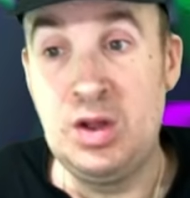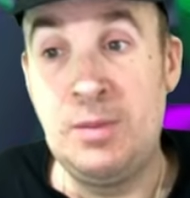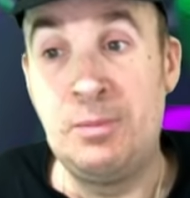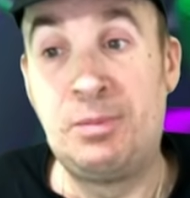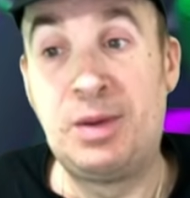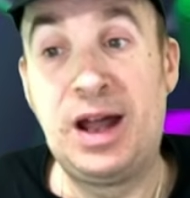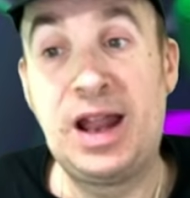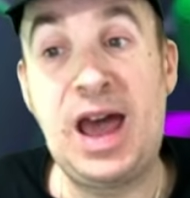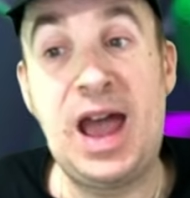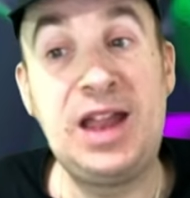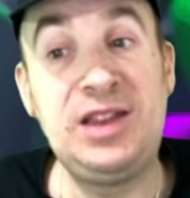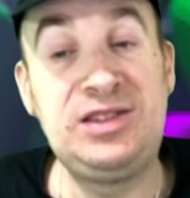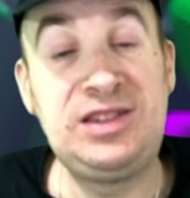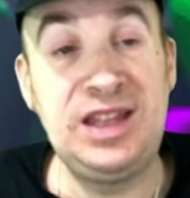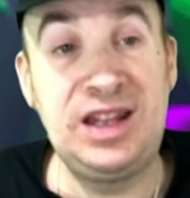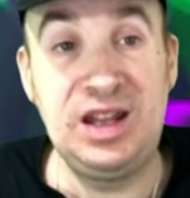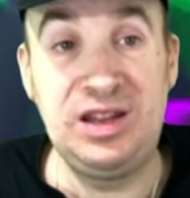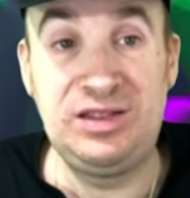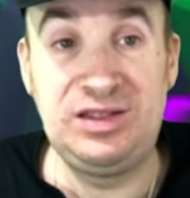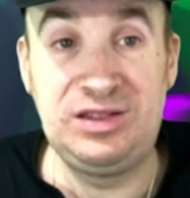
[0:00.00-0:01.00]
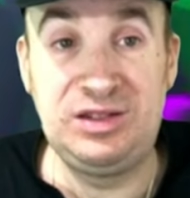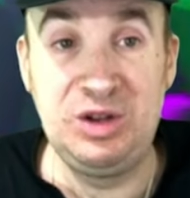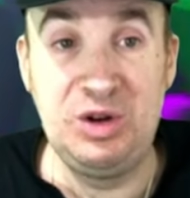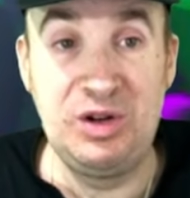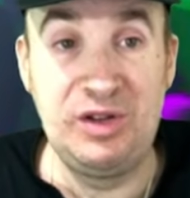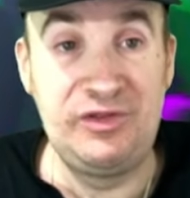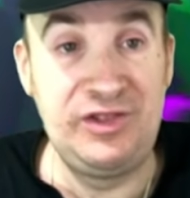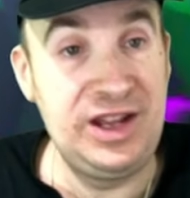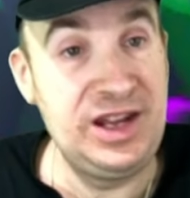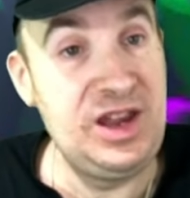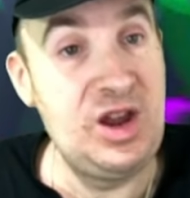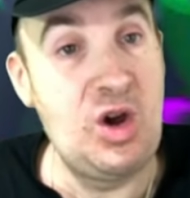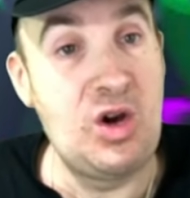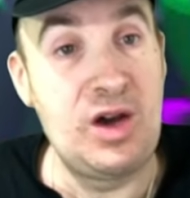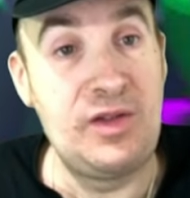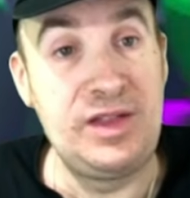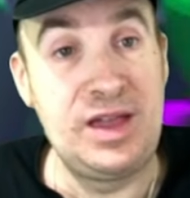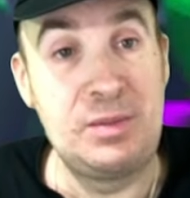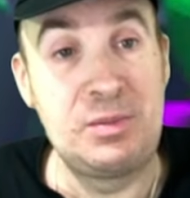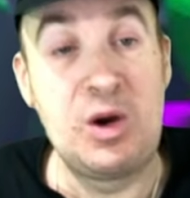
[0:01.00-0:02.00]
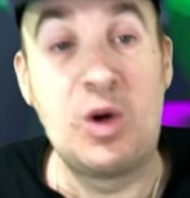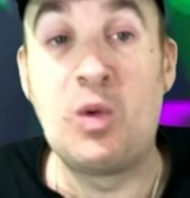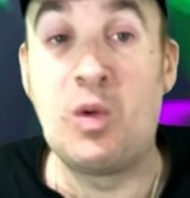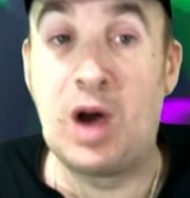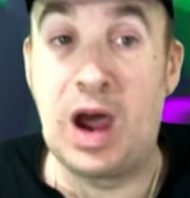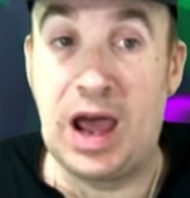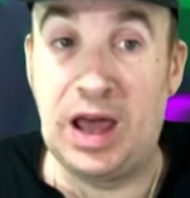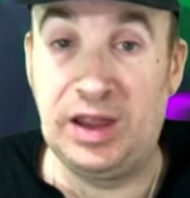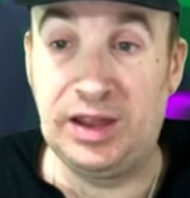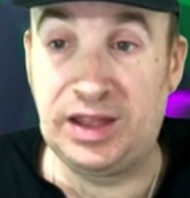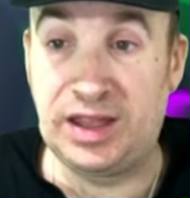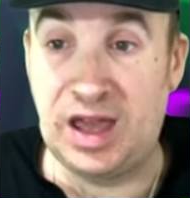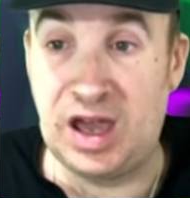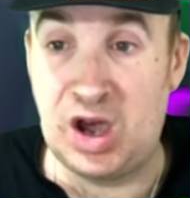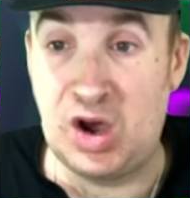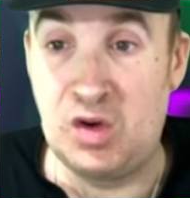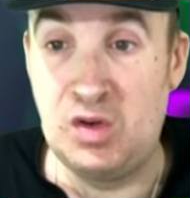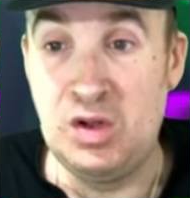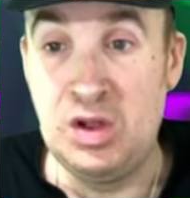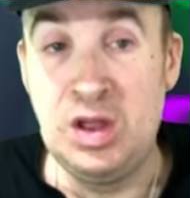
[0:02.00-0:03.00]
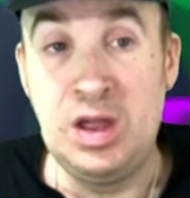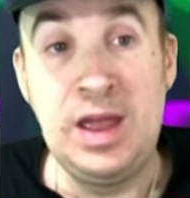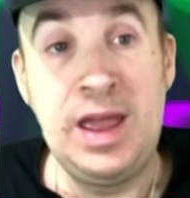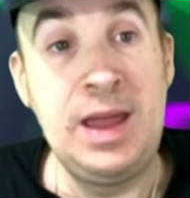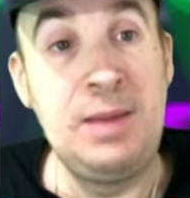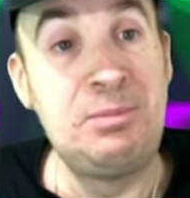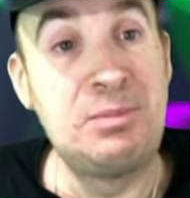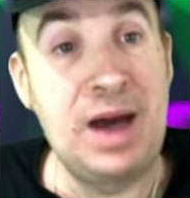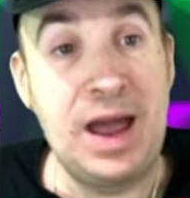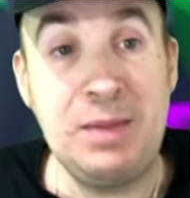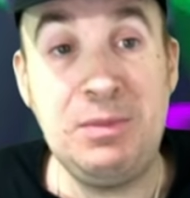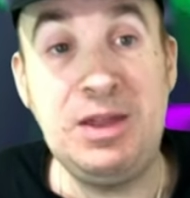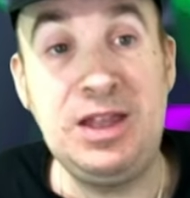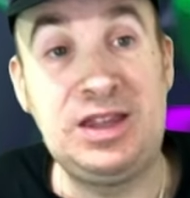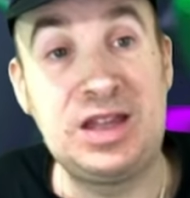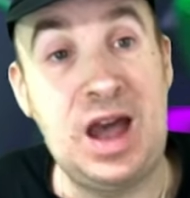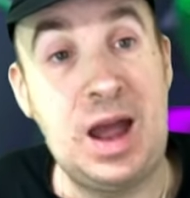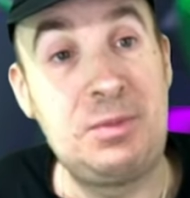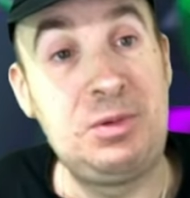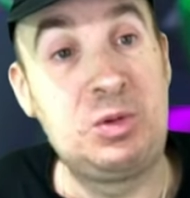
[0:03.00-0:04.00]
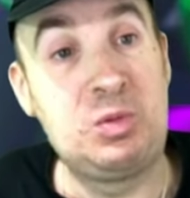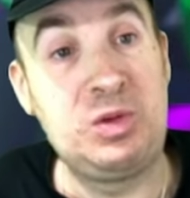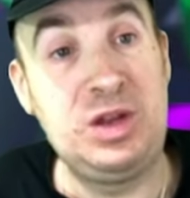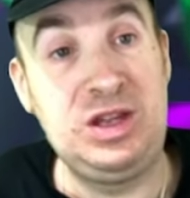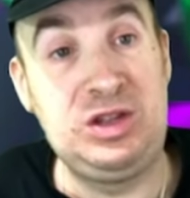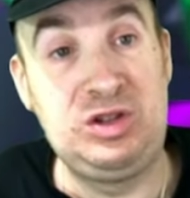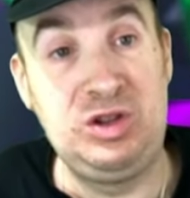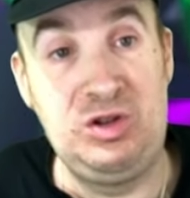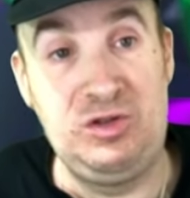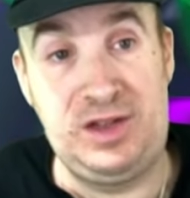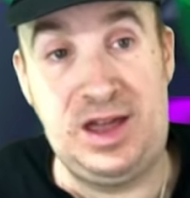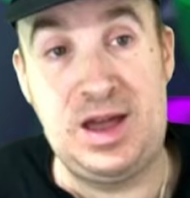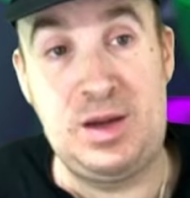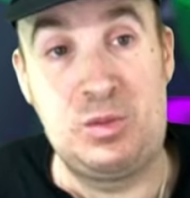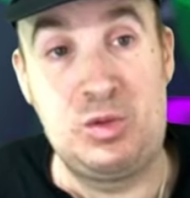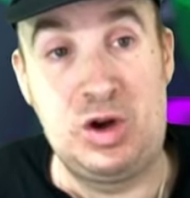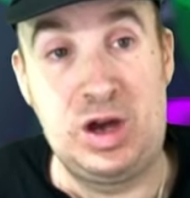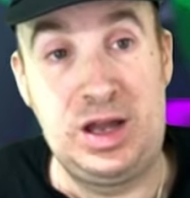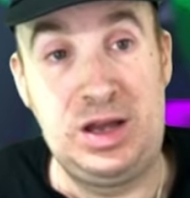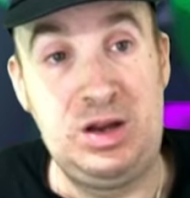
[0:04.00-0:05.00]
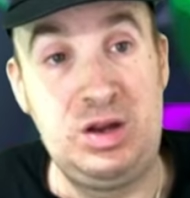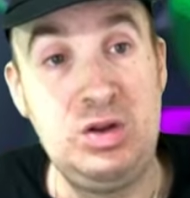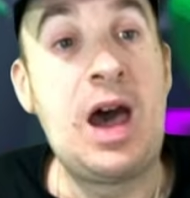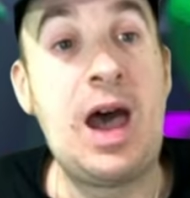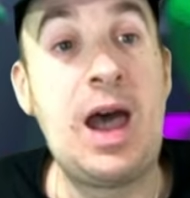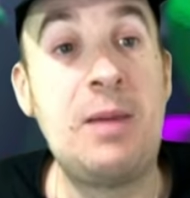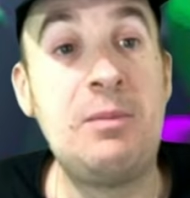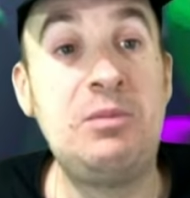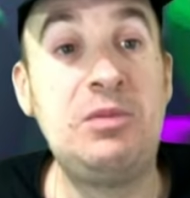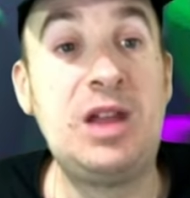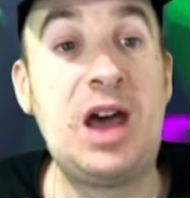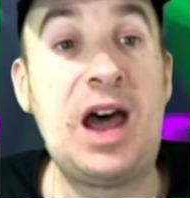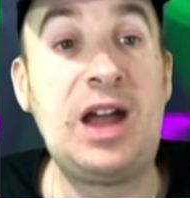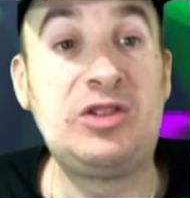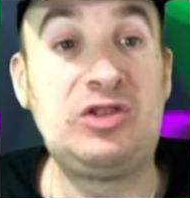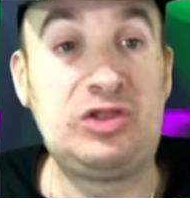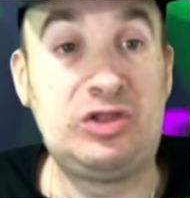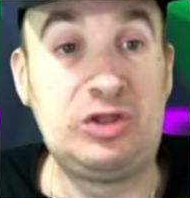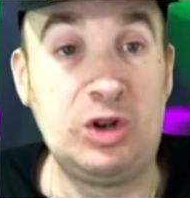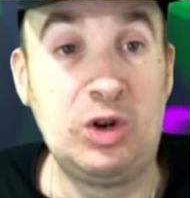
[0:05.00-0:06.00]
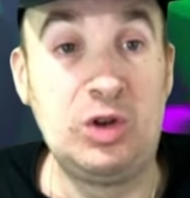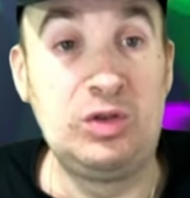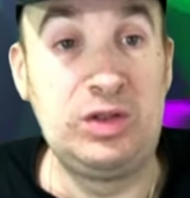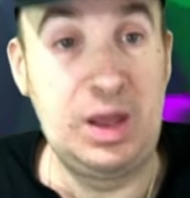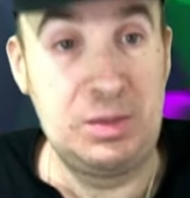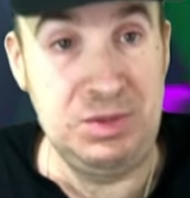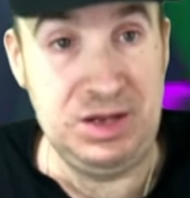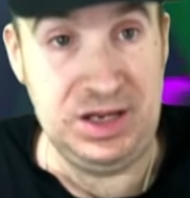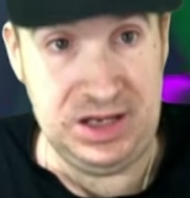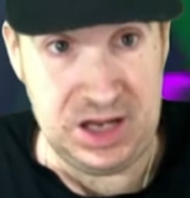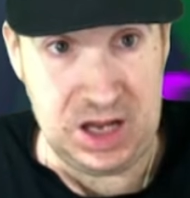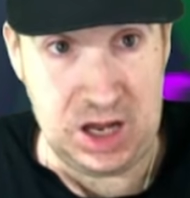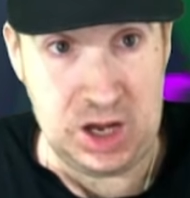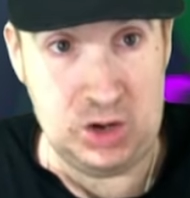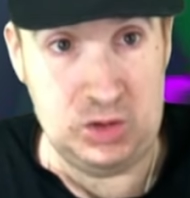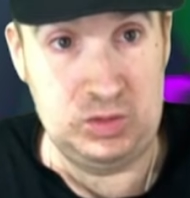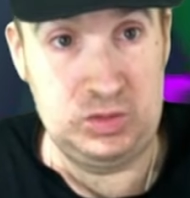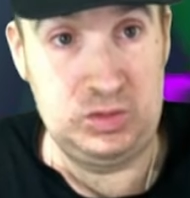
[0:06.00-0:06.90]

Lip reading: but I did do a video on them a while ago. It might be time to redo that one. I'm not sure. Let me know.